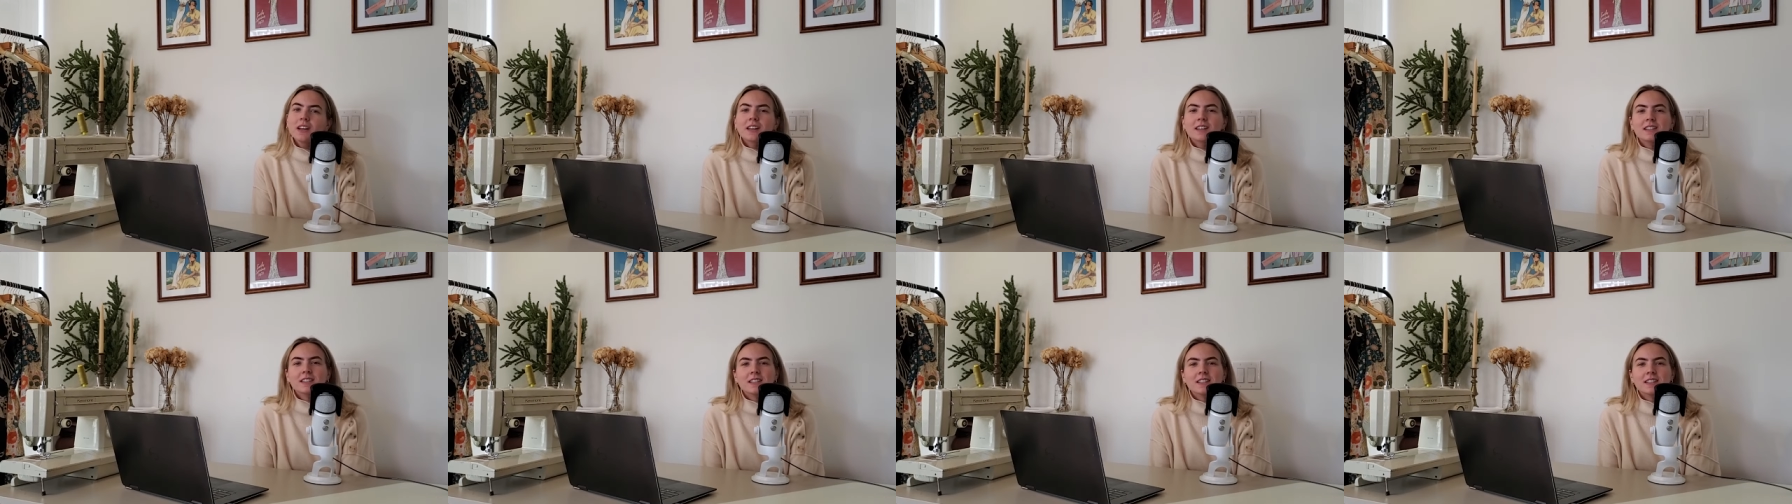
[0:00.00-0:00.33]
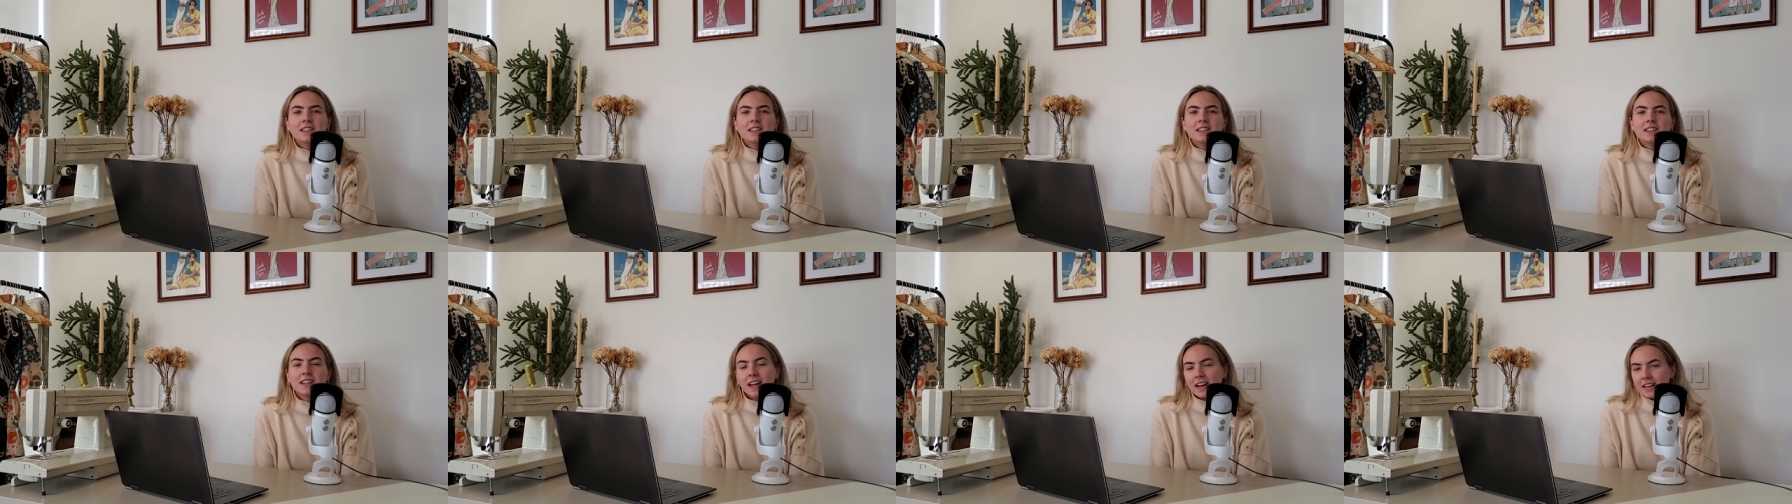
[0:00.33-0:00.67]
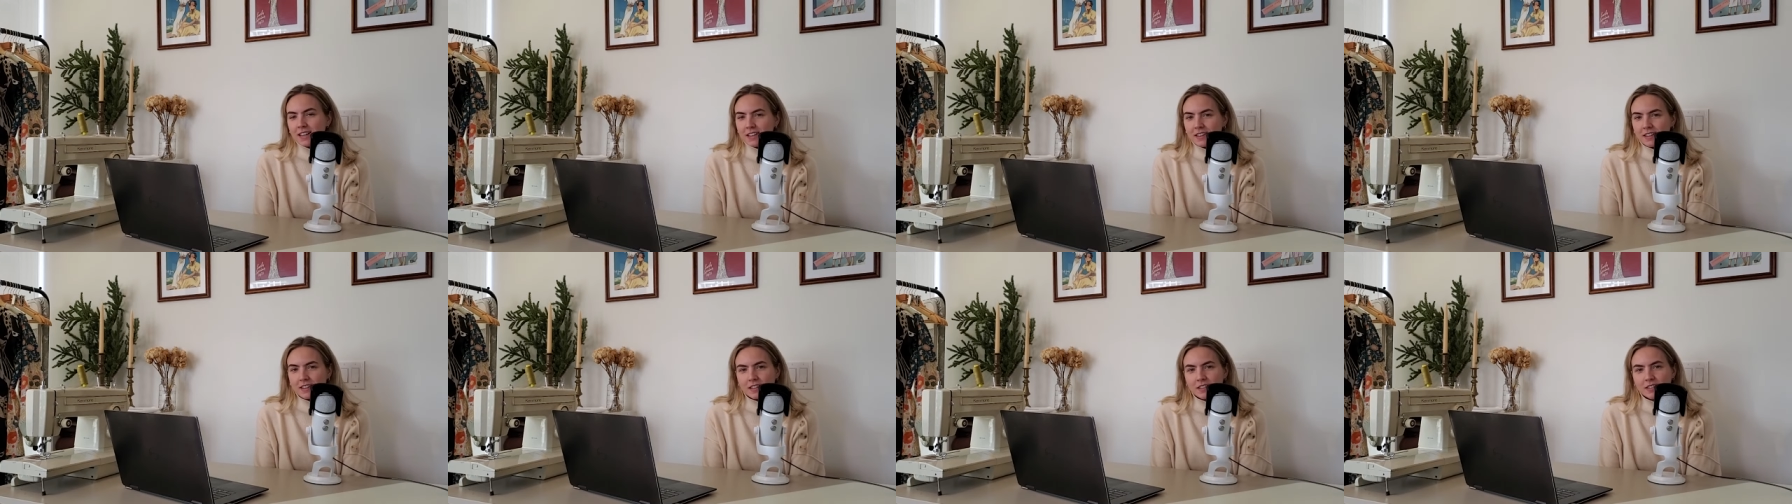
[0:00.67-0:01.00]
Did
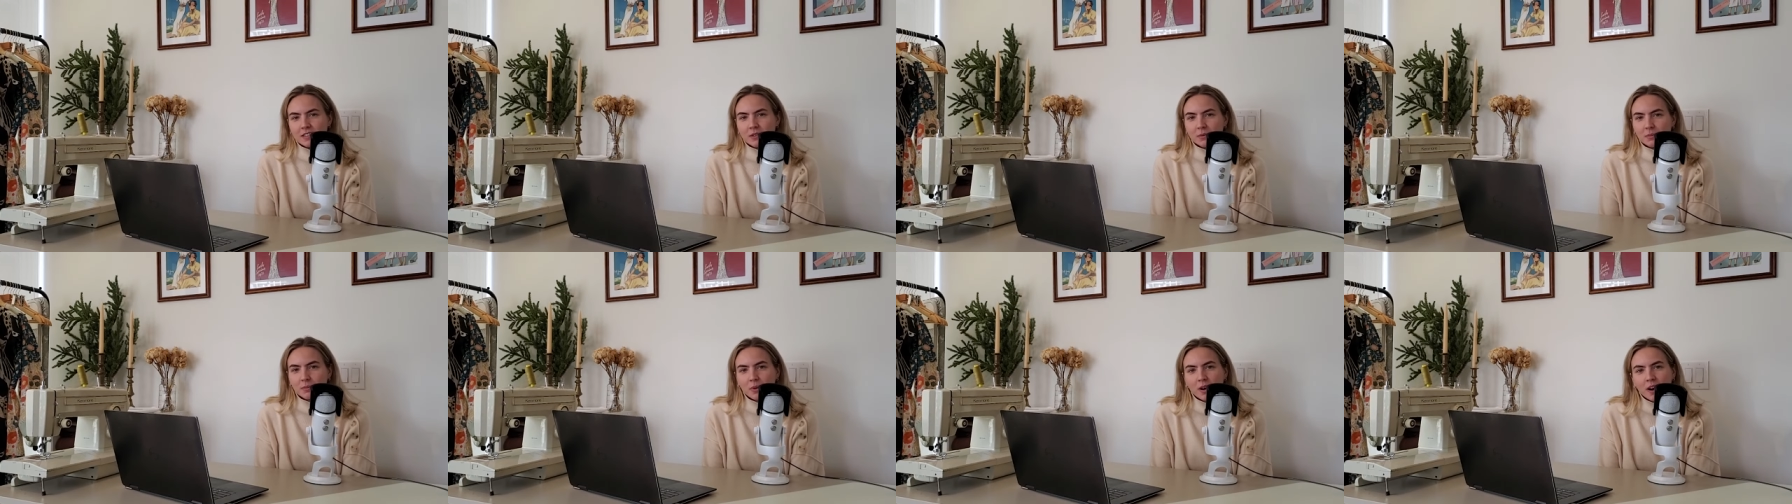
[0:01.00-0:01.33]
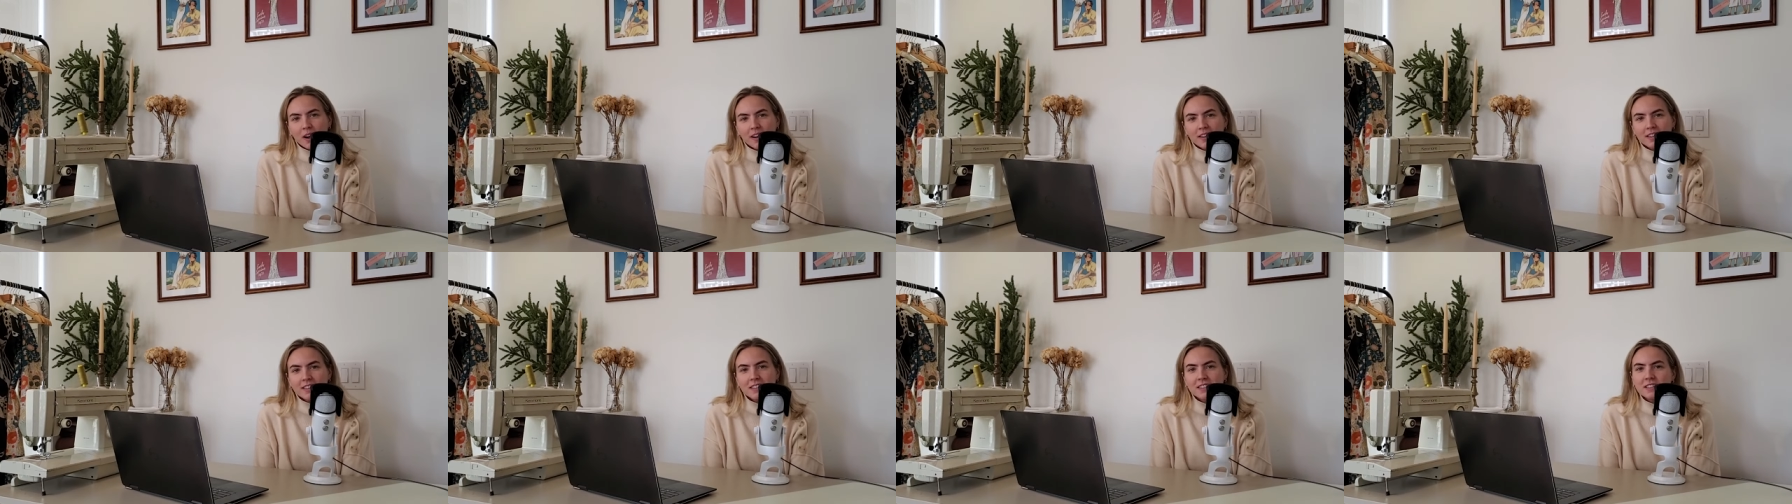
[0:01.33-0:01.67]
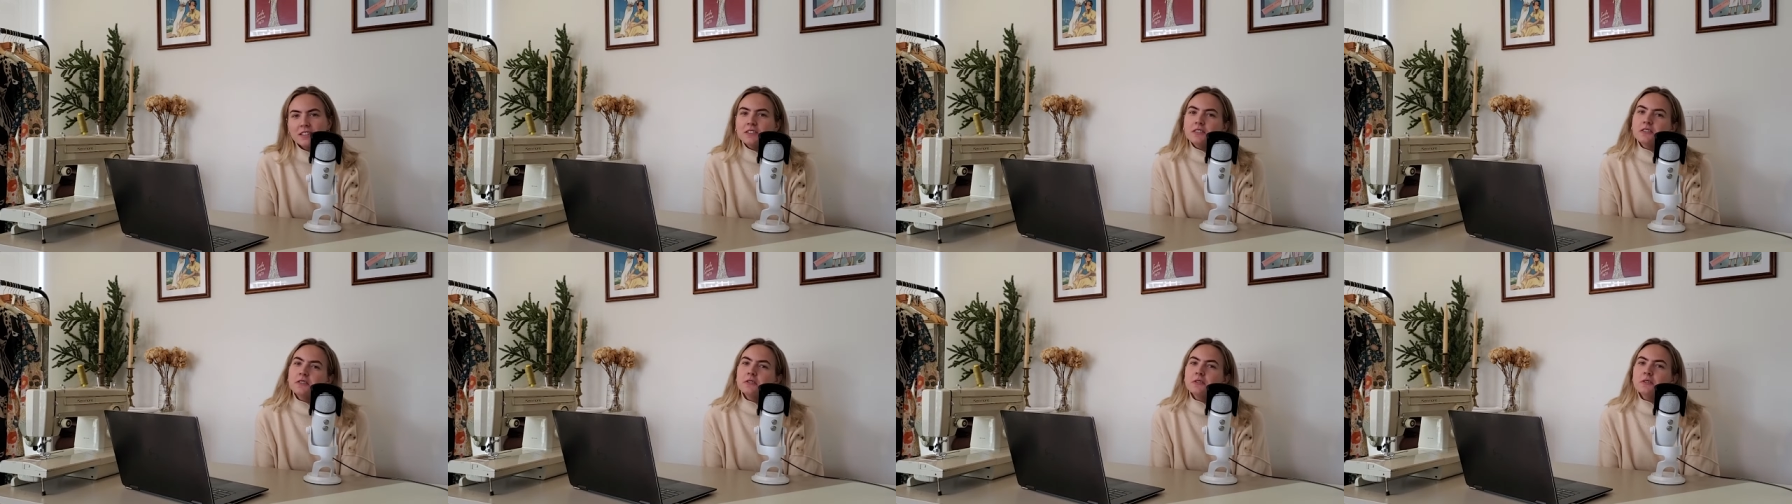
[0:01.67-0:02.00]
anything surprise
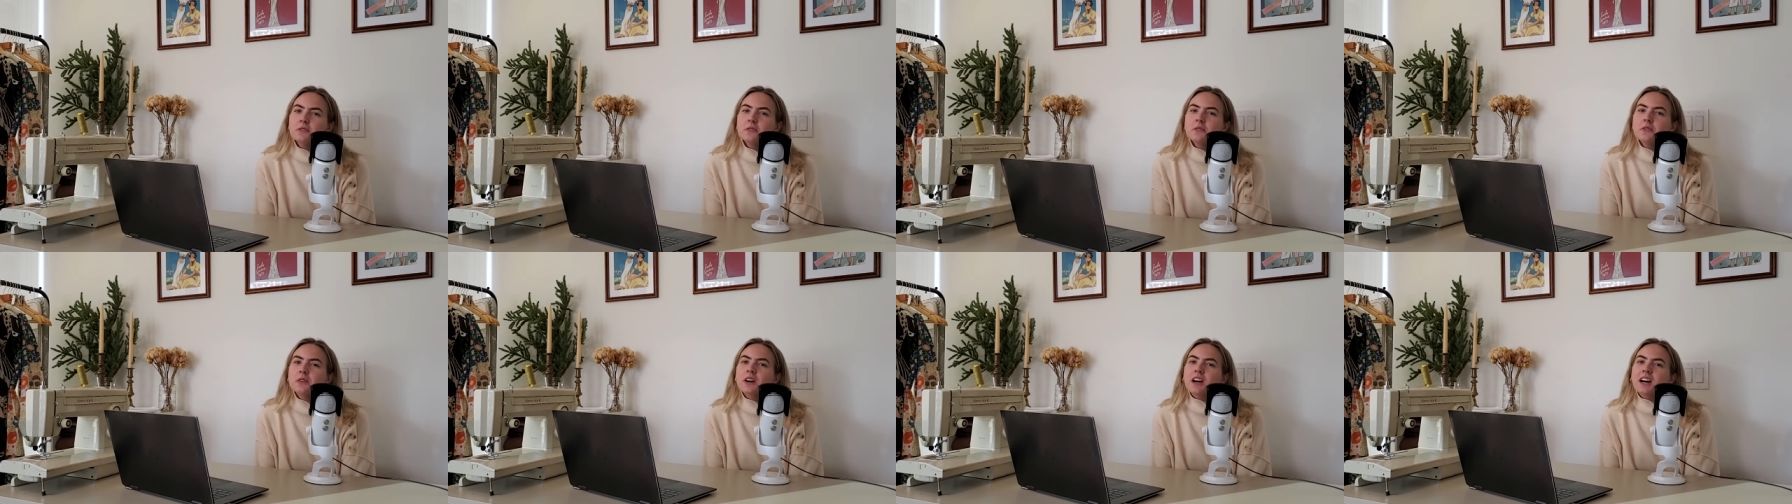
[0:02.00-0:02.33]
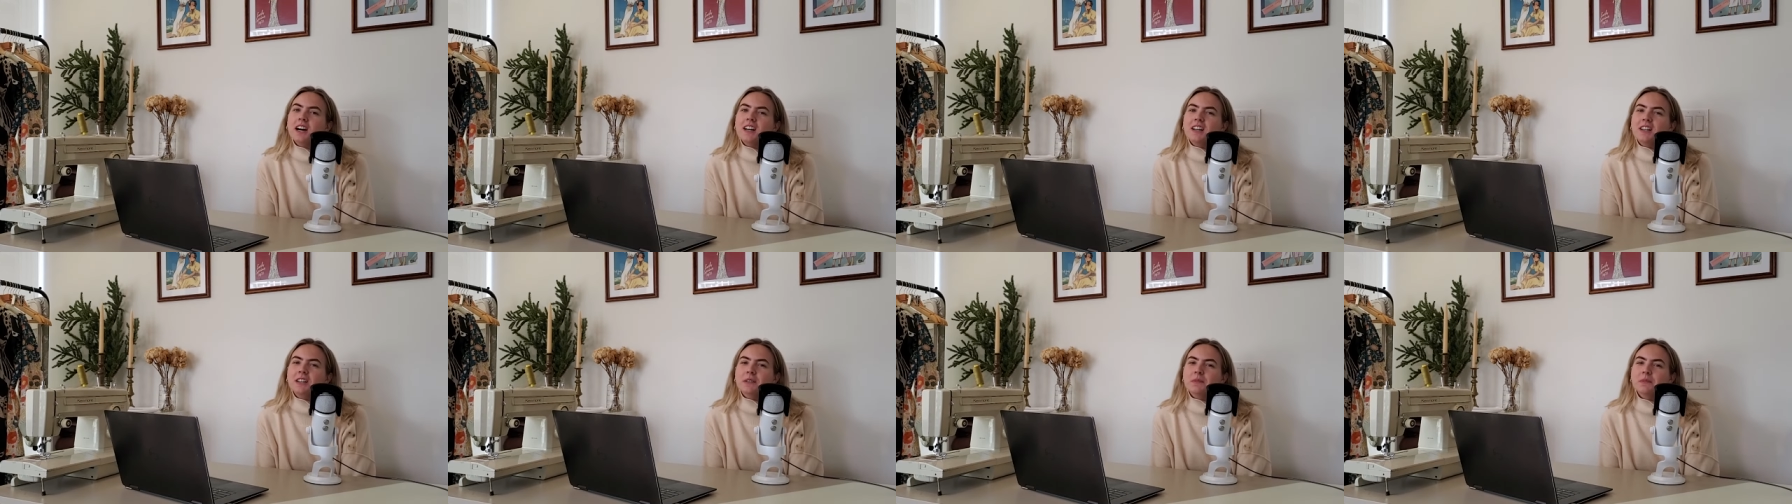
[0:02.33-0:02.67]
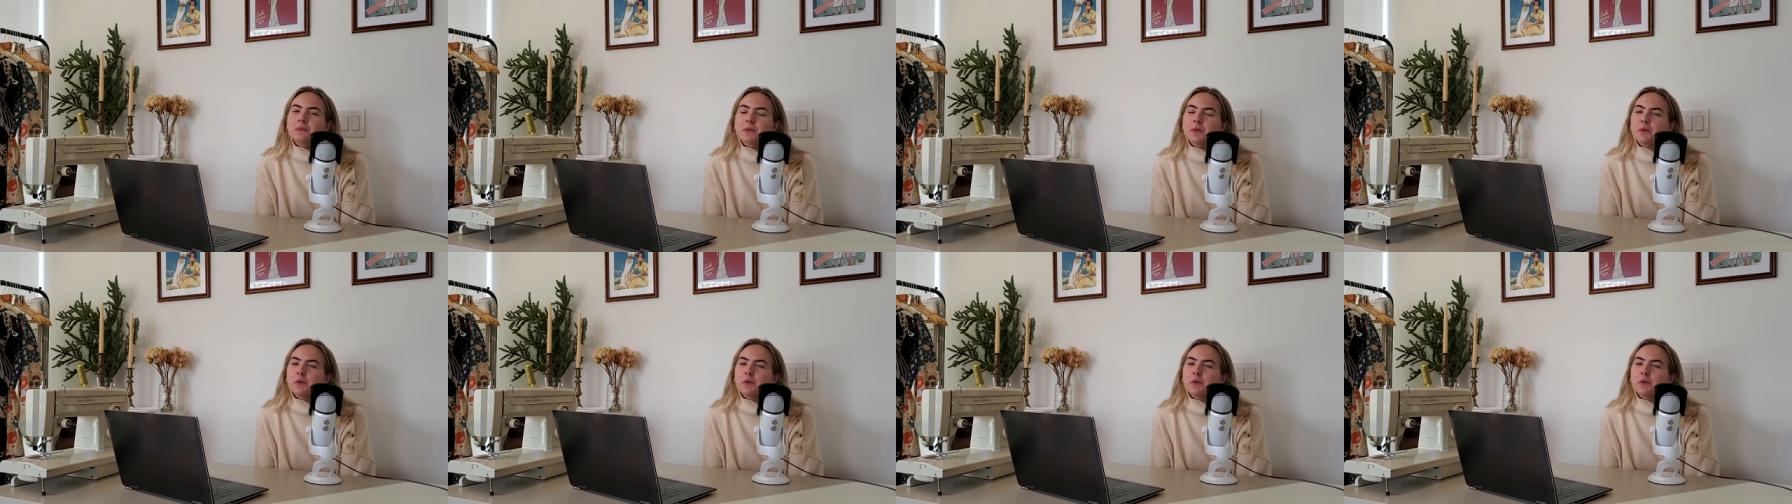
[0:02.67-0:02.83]
you um,